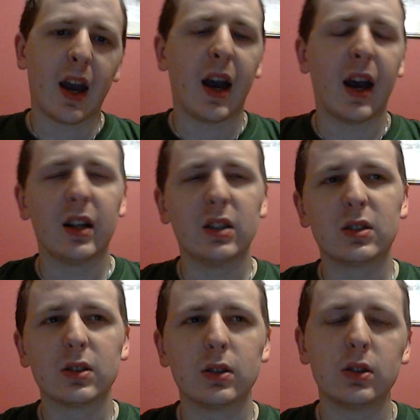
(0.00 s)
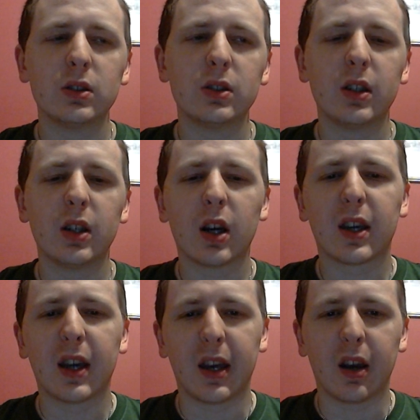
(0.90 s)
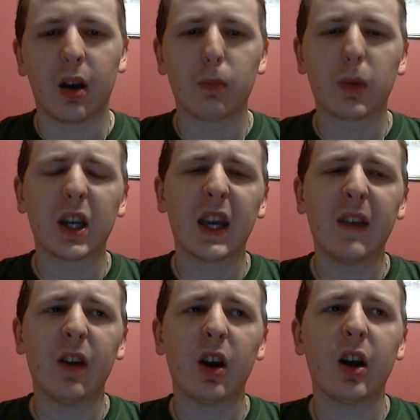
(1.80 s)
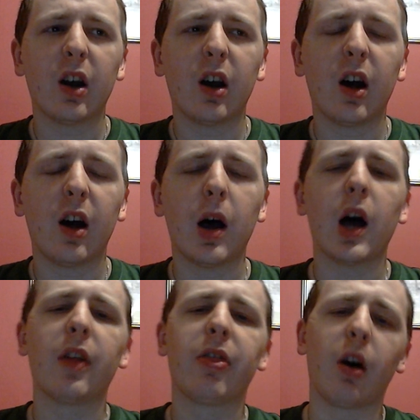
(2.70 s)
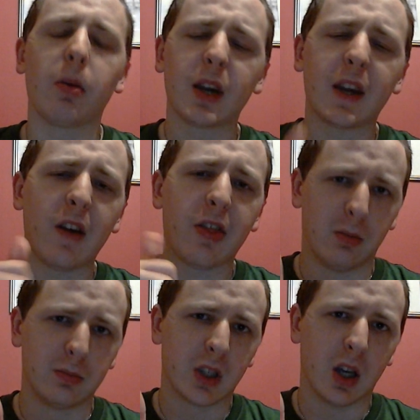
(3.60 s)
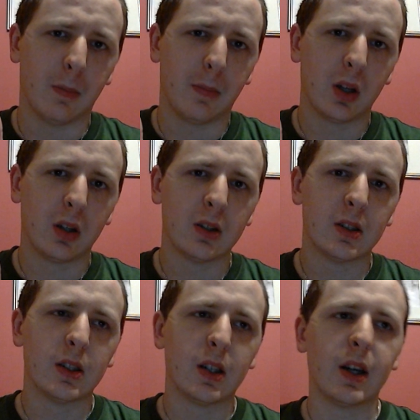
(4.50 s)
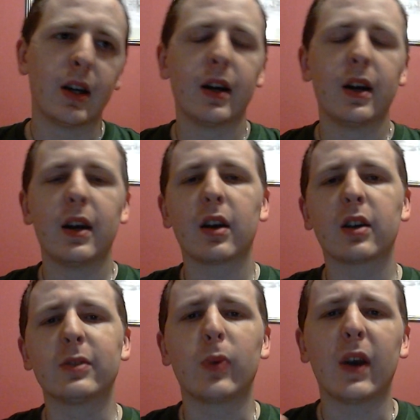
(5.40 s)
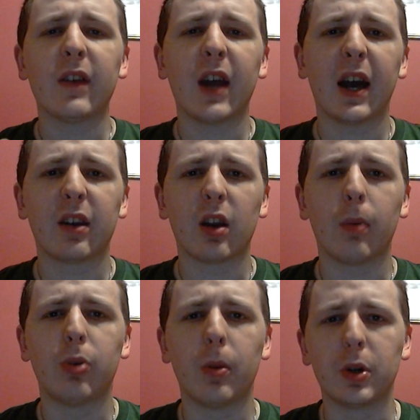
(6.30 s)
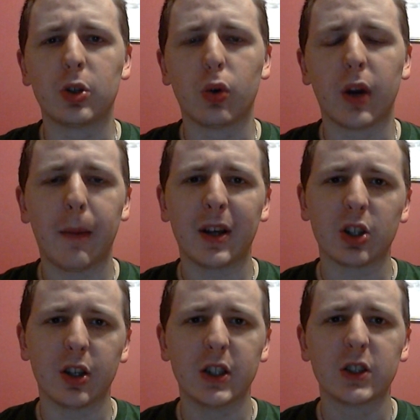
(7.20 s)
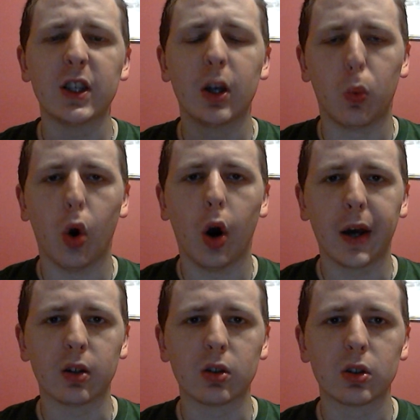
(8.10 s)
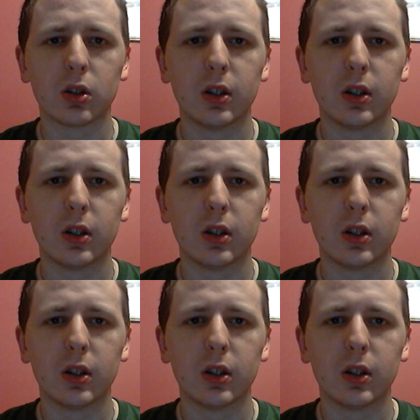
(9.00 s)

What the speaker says: And okay, I'm gonna give it a thumbs up, because we haven't had a proper tornado match like this in a while.